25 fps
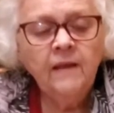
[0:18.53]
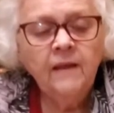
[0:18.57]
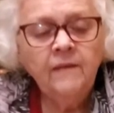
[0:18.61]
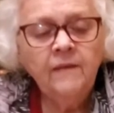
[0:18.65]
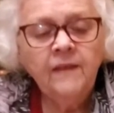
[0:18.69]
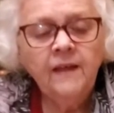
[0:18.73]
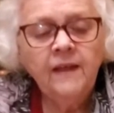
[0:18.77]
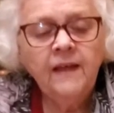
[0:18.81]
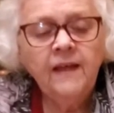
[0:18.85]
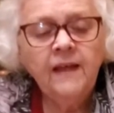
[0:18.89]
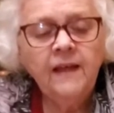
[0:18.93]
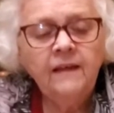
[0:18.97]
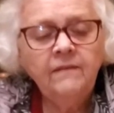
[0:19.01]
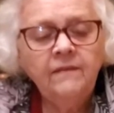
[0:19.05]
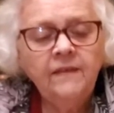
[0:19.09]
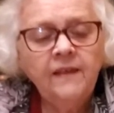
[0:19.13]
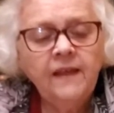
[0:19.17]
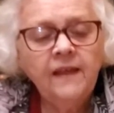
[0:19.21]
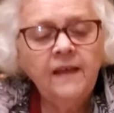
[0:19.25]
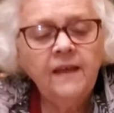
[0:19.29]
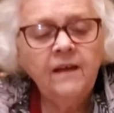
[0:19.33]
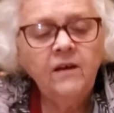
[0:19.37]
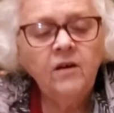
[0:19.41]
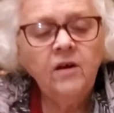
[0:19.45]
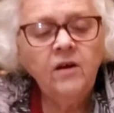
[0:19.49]
They
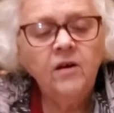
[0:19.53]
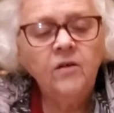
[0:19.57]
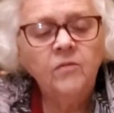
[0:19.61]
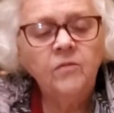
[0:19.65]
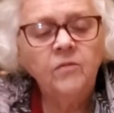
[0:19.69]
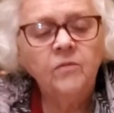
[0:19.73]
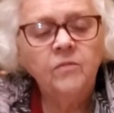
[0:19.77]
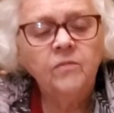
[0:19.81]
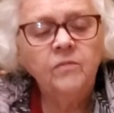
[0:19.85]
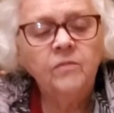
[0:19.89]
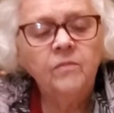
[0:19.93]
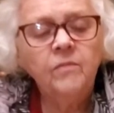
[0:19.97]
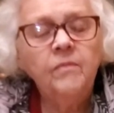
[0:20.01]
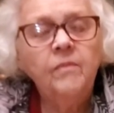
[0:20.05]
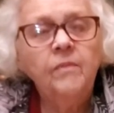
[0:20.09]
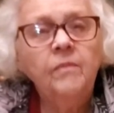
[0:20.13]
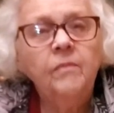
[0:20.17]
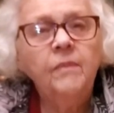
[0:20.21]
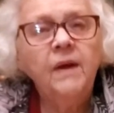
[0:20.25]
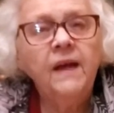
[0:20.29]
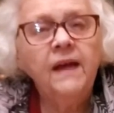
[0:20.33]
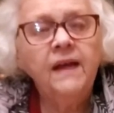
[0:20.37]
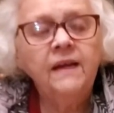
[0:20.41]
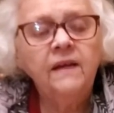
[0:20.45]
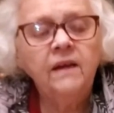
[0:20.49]
they are
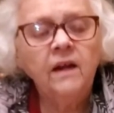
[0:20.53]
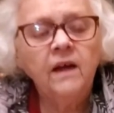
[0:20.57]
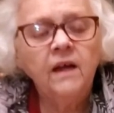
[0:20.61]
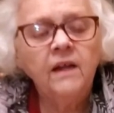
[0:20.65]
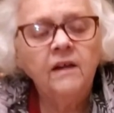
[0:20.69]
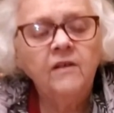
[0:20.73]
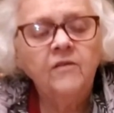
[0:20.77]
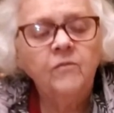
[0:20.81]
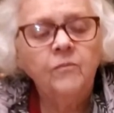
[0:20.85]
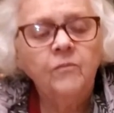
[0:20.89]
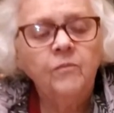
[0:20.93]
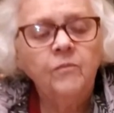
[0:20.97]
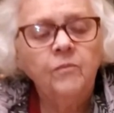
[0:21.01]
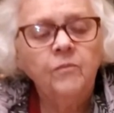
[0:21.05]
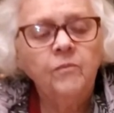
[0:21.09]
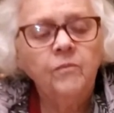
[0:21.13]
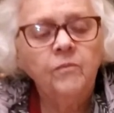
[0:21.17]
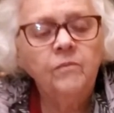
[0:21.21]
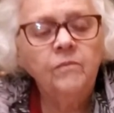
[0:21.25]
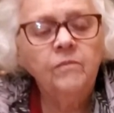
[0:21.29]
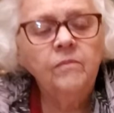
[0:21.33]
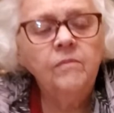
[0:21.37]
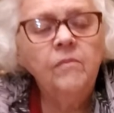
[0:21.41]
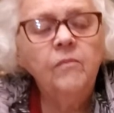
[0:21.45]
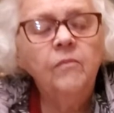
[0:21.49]
made out of
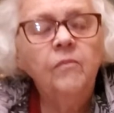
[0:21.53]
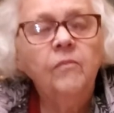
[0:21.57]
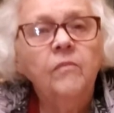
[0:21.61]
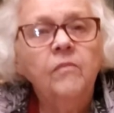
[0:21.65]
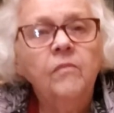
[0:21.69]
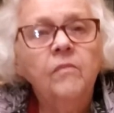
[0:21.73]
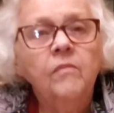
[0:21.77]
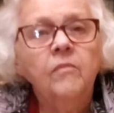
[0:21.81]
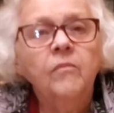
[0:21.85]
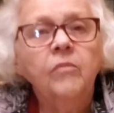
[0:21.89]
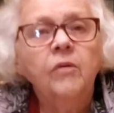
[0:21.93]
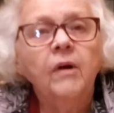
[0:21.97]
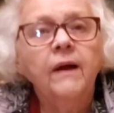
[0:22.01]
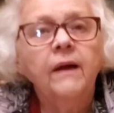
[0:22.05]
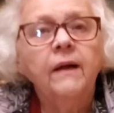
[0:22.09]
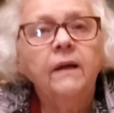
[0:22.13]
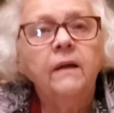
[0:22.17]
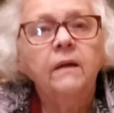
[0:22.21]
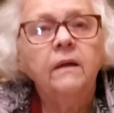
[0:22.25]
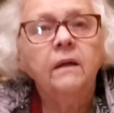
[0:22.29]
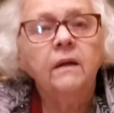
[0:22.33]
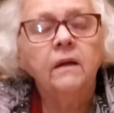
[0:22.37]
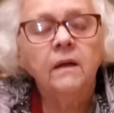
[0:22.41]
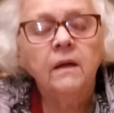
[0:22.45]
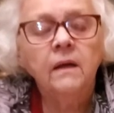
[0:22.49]

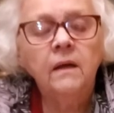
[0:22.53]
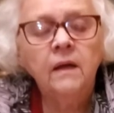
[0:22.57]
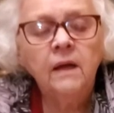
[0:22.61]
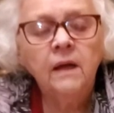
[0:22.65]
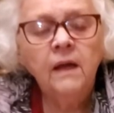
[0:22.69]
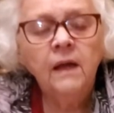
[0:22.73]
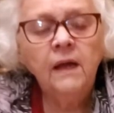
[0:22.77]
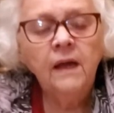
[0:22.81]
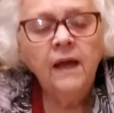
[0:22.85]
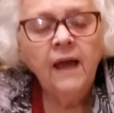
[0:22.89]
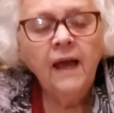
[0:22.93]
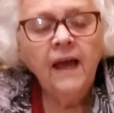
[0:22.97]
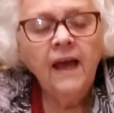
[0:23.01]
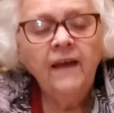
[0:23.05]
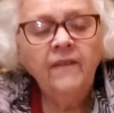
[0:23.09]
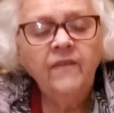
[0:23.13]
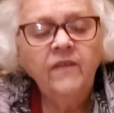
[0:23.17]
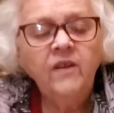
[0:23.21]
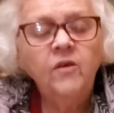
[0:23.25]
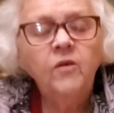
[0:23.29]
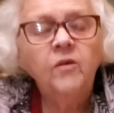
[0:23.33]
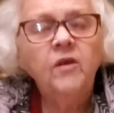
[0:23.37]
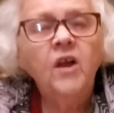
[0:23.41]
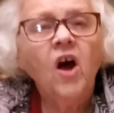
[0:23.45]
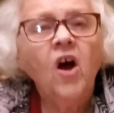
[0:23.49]
bread and
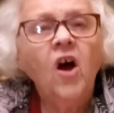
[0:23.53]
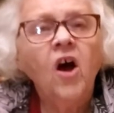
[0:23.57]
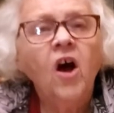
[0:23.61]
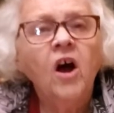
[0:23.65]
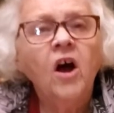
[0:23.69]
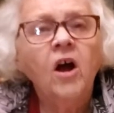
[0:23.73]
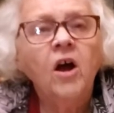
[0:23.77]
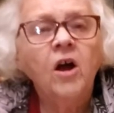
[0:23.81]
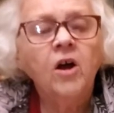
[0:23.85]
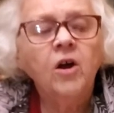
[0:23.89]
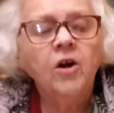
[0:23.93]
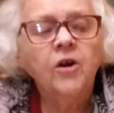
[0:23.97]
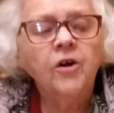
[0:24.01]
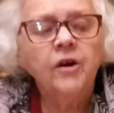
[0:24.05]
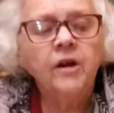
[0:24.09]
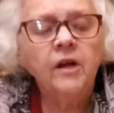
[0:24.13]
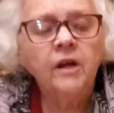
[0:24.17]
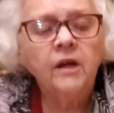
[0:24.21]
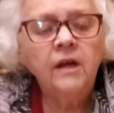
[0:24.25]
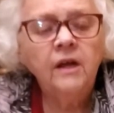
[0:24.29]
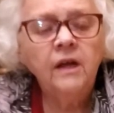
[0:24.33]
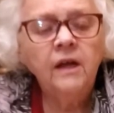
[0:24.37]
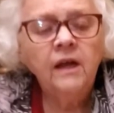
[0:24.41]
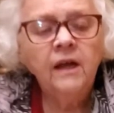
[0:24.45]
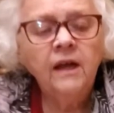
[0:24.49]
they're hard
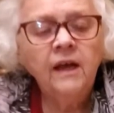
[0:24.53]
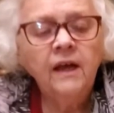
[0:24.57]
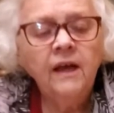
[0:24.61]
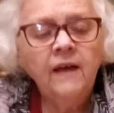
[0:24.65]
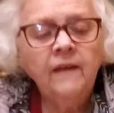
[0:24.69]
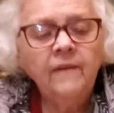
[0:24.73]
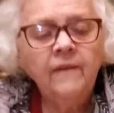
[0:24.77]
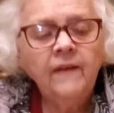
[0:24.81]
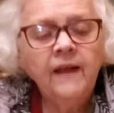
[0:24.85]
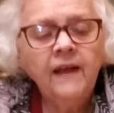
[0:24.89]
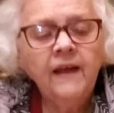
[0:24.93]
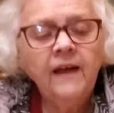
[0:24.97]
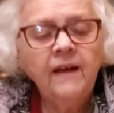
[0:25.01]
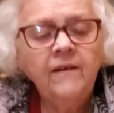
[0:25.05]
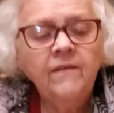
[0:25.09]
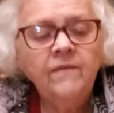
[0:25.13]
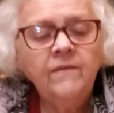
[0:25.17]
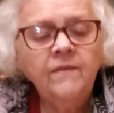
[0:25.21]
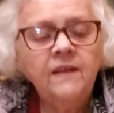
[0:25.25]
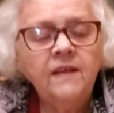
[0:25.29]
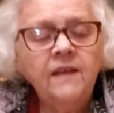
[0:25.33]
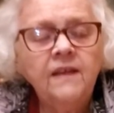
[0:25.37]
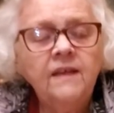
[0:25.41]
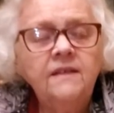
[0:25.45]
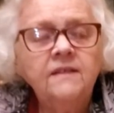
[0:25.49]
and they have
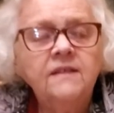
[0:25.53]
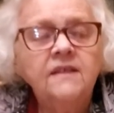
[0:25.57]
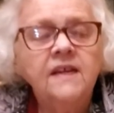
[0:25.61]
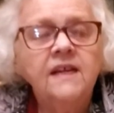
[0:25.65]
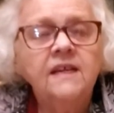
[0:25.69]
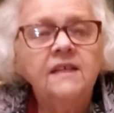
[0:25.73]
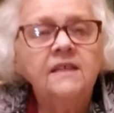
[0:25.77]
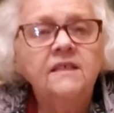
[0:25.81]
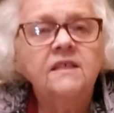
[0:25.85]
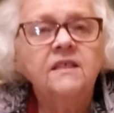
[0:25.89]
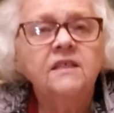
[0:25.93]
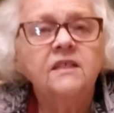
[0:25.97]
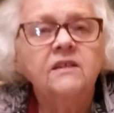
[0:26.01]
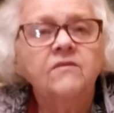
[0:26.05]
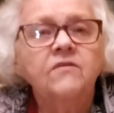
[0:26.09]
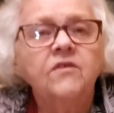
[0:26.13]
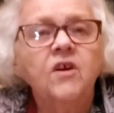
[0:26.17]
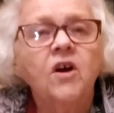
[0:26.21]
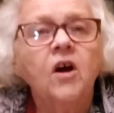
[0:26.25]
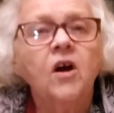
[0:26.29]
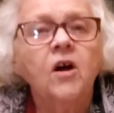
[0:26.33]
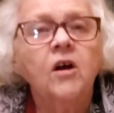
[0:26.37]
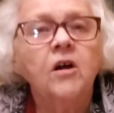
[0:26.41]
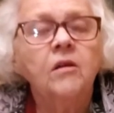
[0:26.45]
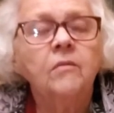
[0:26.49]
the taste of
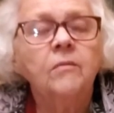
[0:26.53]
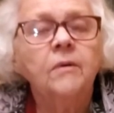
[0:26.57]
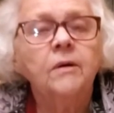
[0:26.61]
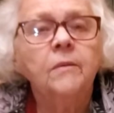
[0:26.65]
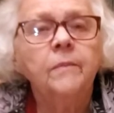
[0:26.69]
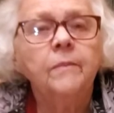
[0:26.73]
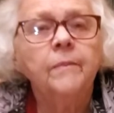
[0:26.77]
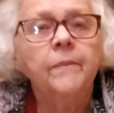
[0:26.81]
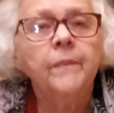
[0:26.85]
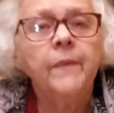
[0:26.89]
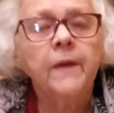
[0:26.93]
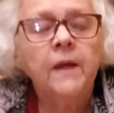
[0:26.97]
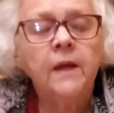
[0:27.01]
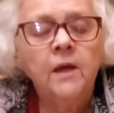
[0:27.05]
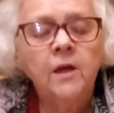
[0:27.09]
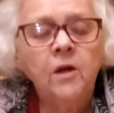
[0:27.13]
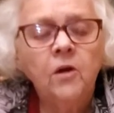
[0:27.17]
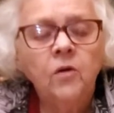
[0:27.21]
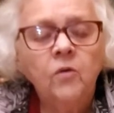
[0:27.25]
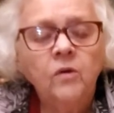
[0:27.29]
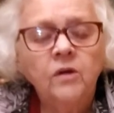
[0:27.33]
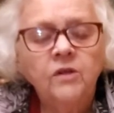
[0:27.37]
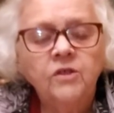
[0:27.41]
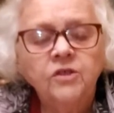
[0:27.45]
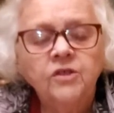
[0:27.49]
cardamom,
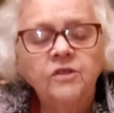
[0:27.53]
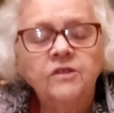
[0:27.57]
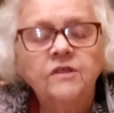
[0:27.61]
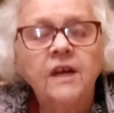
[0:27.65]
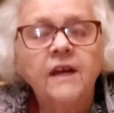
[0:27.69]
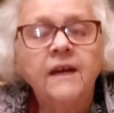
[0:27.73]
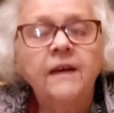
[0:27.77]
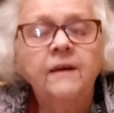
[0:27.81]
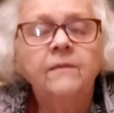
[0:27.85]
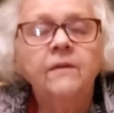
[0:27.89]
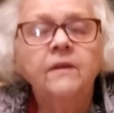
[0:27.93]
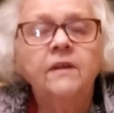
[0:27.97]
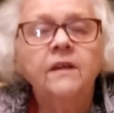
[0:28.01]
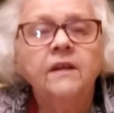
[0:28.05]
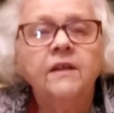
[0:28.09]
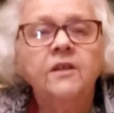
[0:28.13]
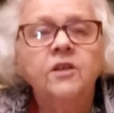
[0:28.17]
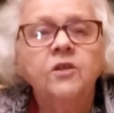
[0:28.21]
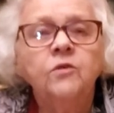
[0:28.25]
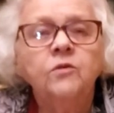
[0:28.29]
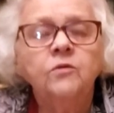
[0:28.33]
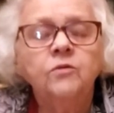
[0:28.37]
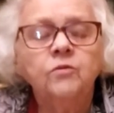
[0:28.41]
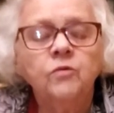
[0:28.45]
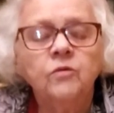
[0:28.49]
which is kind of an
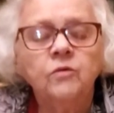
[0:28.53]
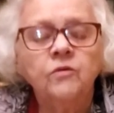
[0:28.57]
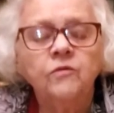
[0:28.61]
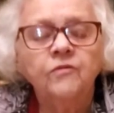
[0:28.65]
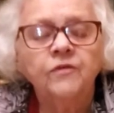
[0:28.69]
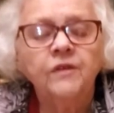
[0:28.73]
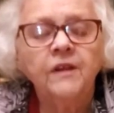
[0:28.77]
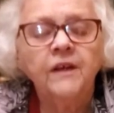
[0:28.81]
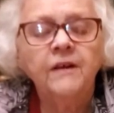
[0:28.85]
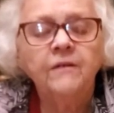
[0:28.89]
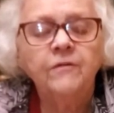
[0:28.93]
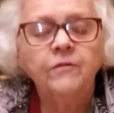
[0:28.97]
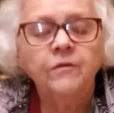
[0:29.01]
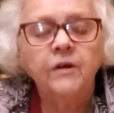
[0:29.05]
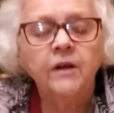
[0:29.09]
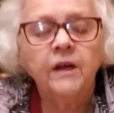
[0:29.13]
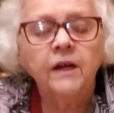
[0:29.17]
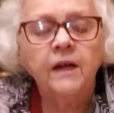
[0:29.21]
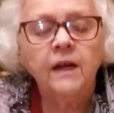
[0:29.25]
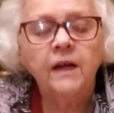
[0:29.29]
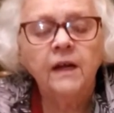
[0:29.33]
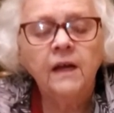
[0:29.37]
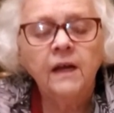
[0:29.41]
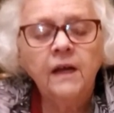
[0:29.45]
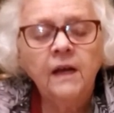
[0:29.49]
unusual
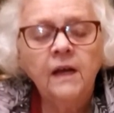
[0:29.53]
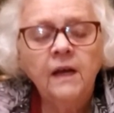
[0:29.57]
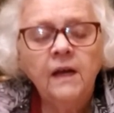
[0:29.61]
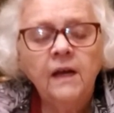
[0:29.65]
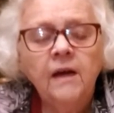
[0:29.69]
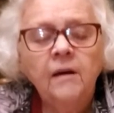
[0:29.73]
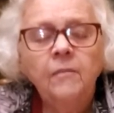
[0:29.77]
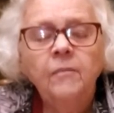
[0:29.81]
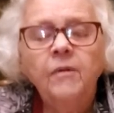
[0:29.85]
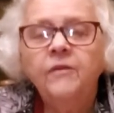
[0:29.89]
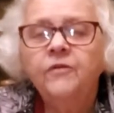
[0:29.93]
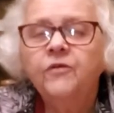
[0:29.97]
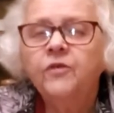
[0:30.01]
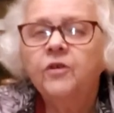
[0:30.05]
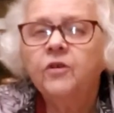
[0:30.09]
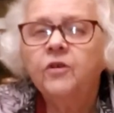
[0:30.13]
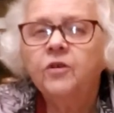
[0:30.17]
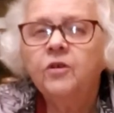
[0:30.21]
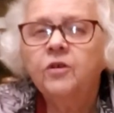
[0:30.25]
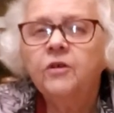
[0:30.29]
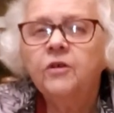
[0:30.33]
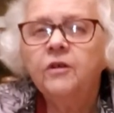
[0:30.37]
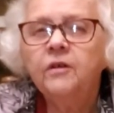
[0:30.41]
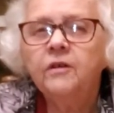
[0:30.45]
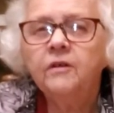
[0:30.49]
flavoring, but they're
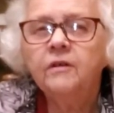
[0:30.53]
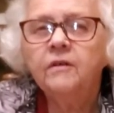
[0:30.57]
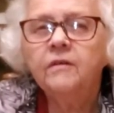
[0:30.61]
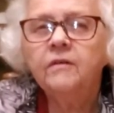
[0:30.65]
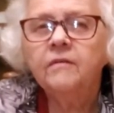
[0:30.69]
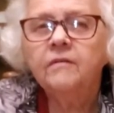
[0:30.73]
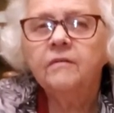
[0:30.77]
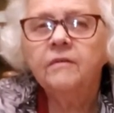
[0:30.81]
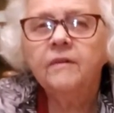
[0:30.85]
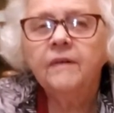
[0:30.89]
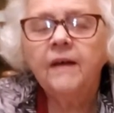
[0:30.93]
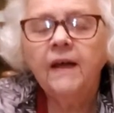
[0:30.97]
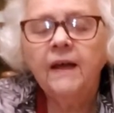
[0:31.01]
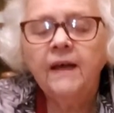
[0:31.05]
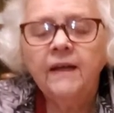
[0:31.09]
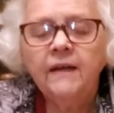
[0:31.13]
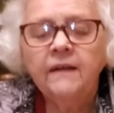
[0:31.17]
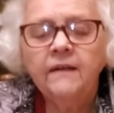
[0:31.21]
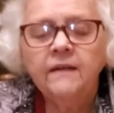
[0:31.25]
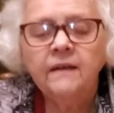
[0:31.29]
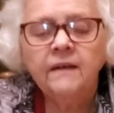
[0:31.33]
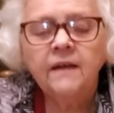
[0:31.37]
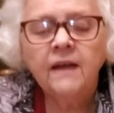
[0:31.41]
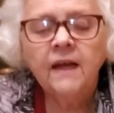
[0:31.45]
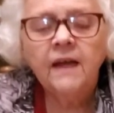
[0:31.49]
good.
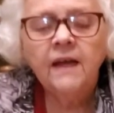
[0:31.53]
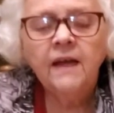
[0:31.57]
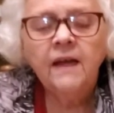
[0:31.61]
And